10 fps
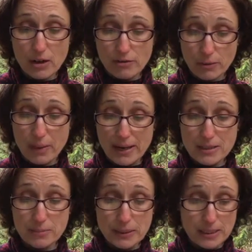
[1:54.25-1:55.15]
from
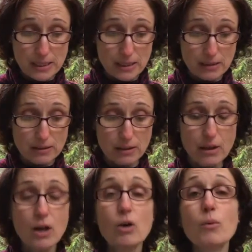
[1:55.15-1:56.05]
SPD,
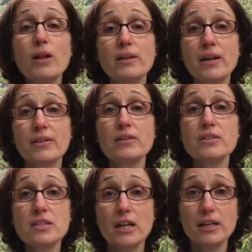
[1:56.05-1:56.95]
while another
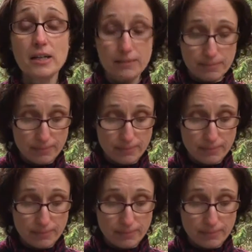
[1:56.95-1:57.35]
study